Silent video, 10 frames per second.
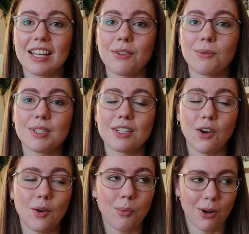it was
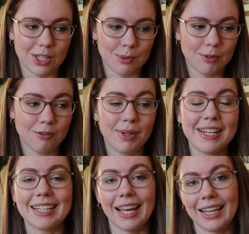not possible for me
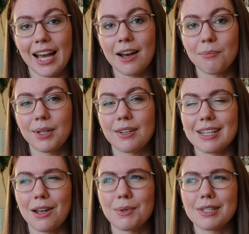to get a cat
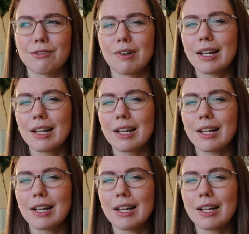because I was in